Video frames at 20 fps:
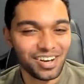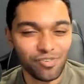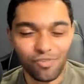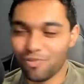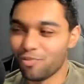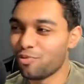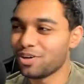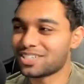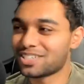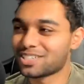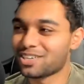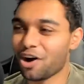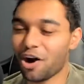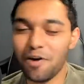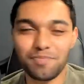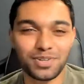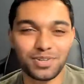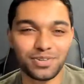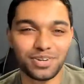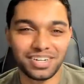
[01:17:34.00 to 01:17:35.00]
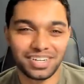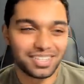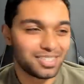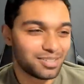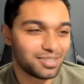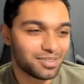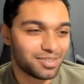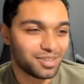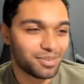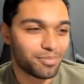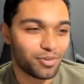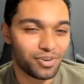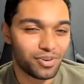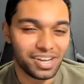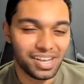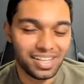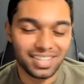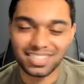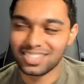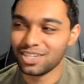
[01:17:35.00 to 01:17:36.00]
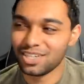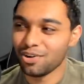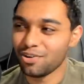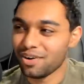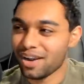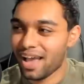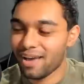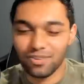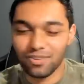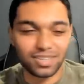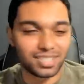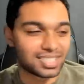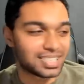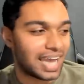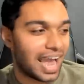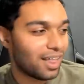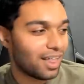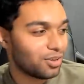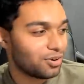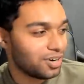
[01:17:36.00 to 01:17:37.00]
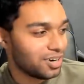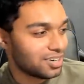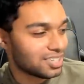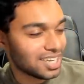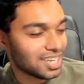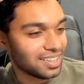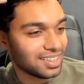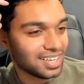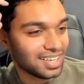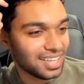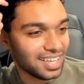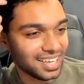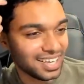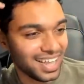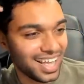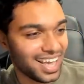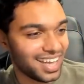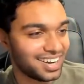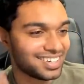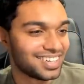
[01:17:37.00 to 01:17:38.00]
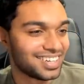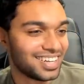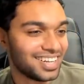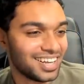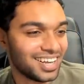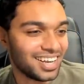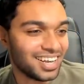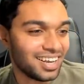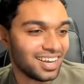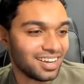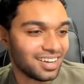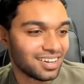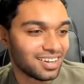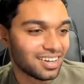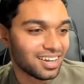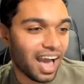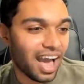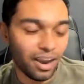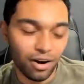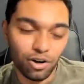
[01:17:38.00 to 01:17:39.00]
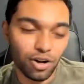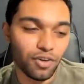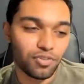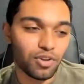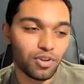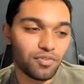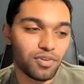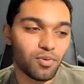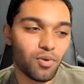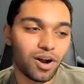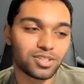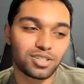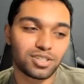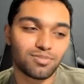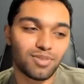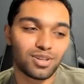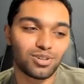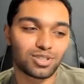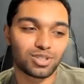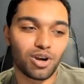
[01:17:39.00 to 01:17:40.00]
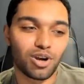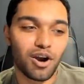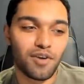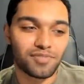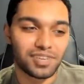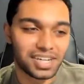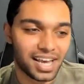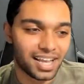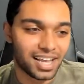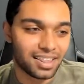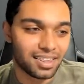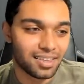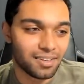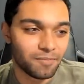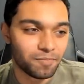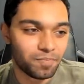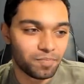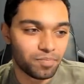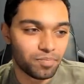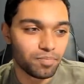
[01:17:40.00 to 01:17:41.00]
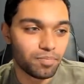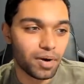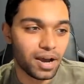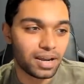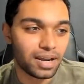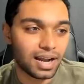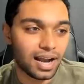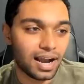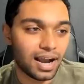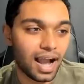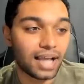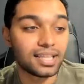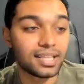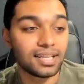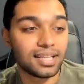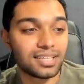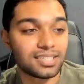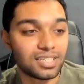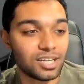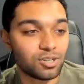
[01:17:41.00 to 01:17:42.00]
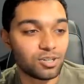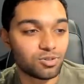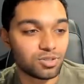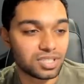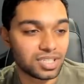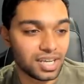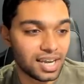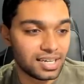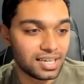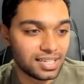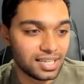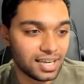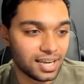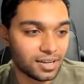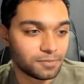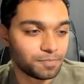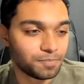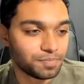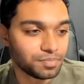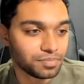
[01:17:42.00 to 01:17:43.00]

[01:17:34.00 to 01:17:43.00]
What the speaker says: What's Garp doing? Did the Marines don't have a salary or something like that? I don't know if Luffy watched his mother starve to death, but I think that's an interesting idea.